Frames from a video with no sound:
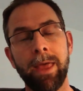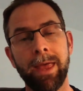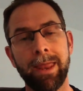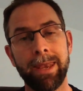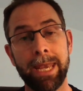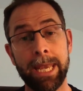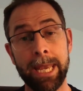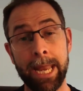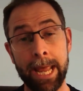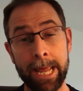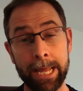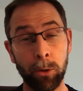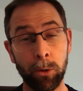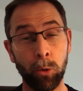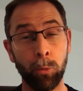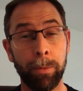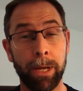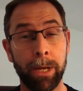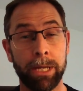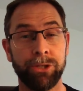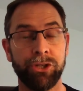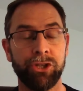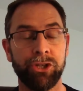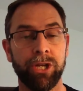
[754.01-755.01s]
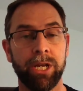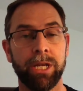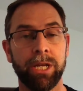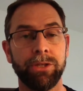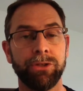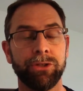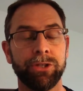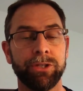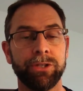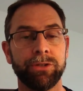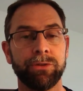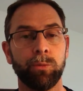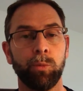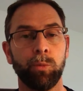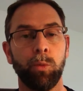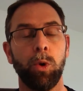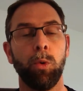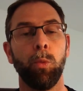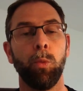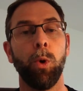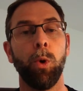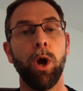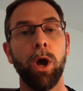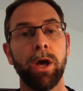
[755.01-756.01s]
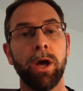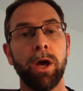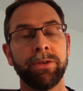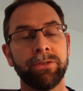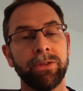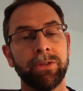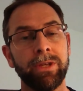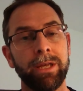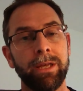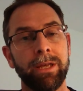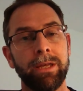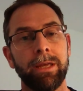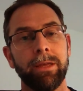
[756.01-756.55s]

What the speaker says: their nail bed changes were worse.